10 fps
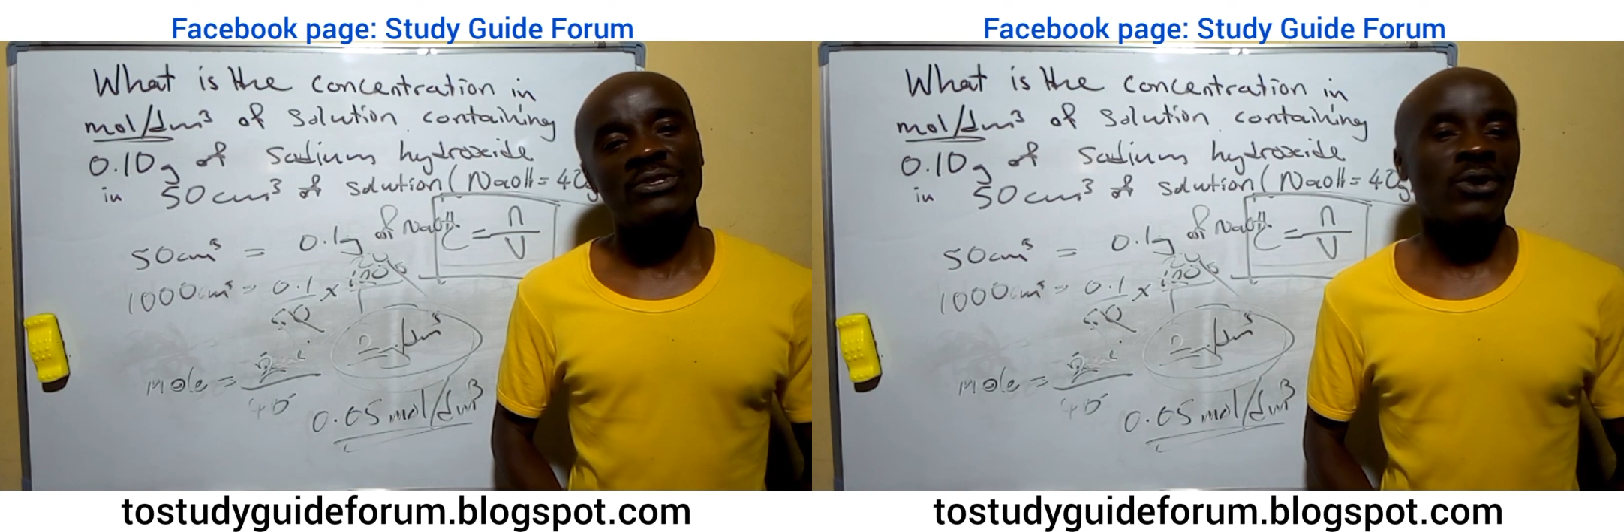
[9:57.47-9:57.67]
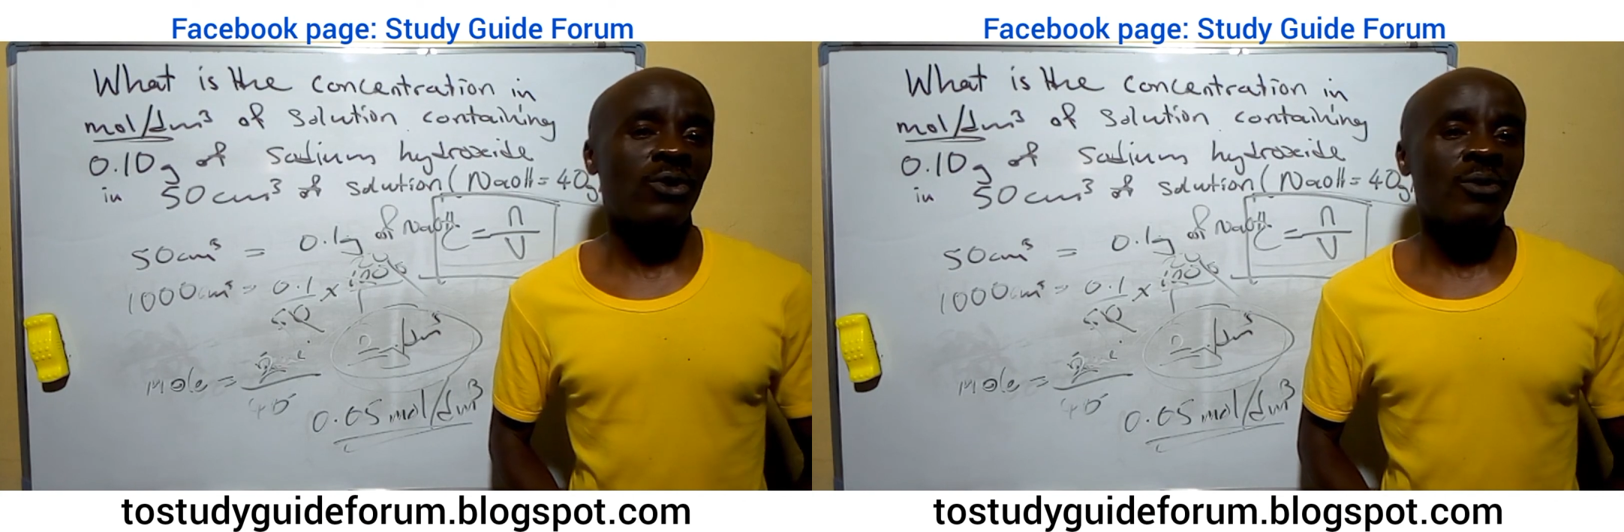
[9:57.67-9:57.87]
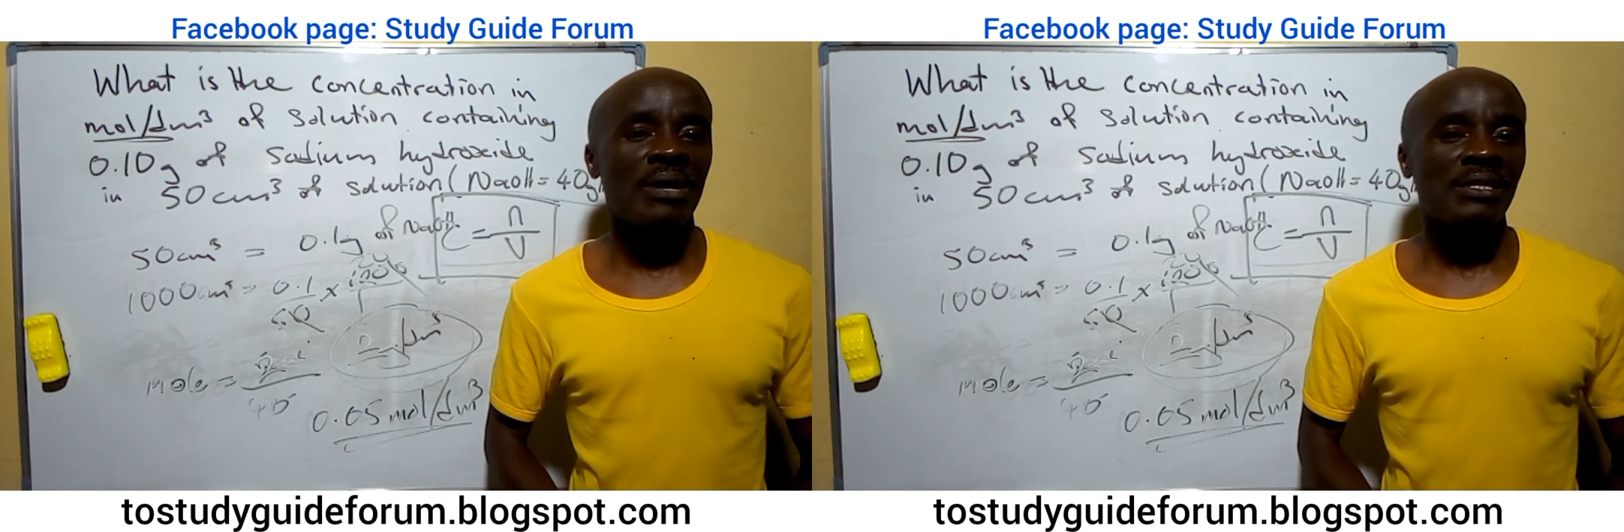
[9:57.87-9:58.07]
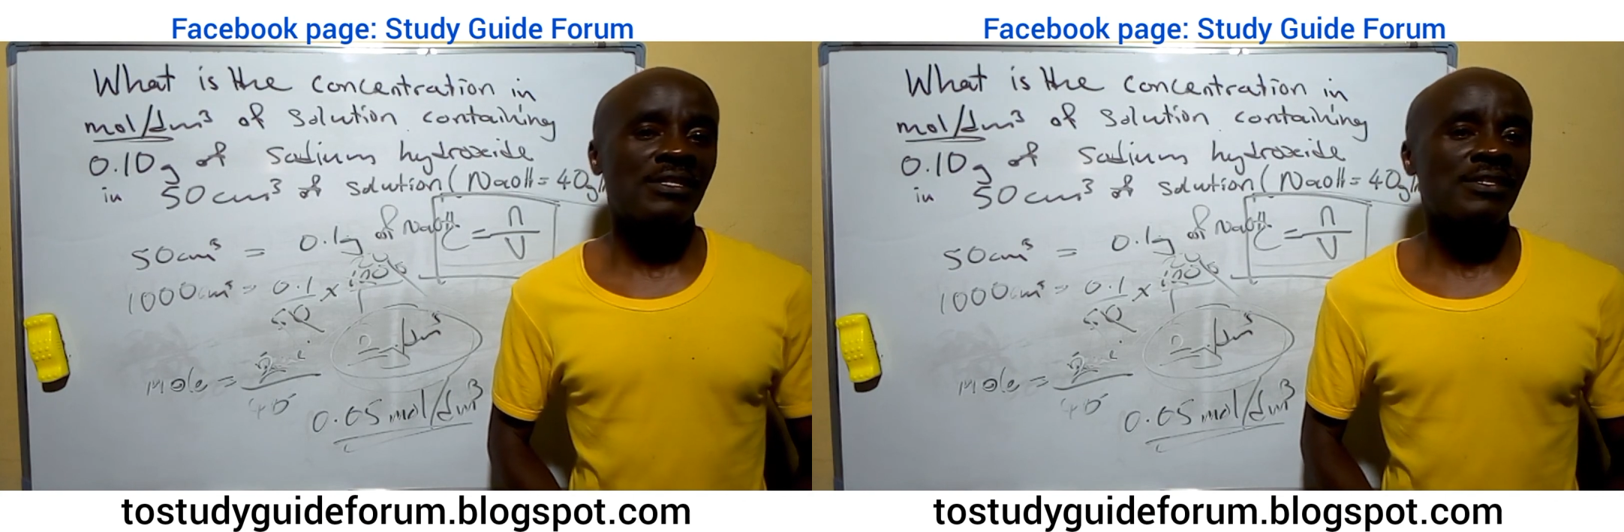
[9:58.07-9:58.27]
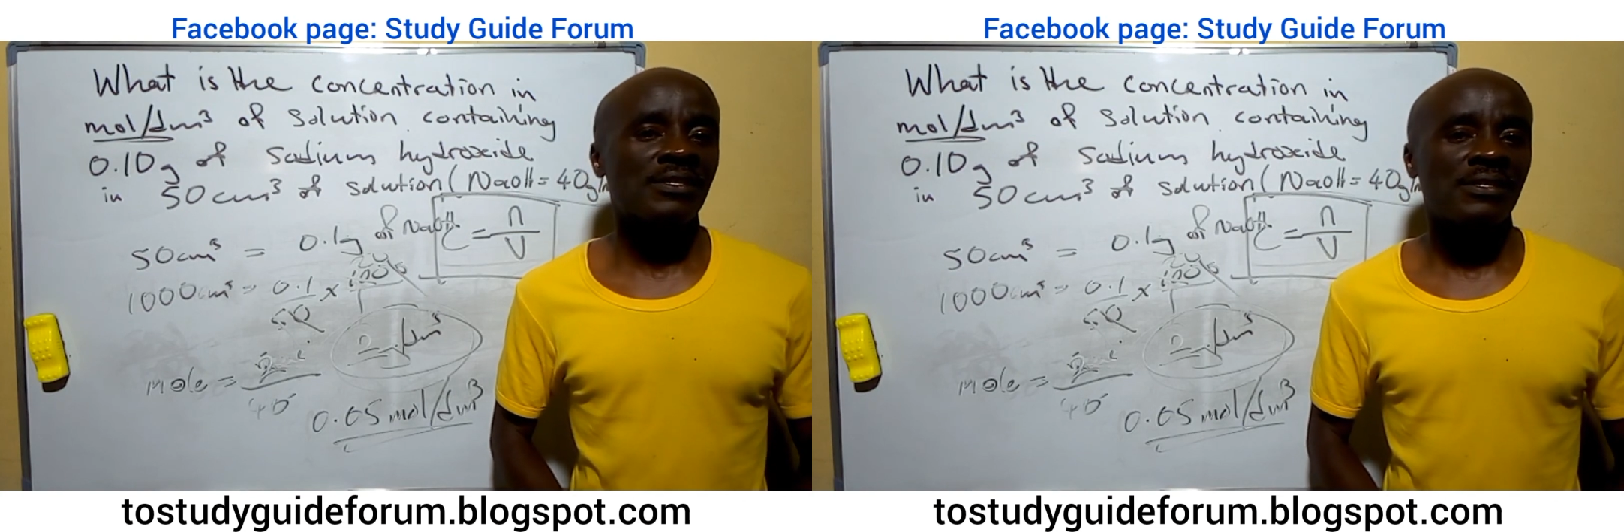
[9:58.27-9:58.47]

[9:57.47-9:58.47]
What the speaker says: your comments,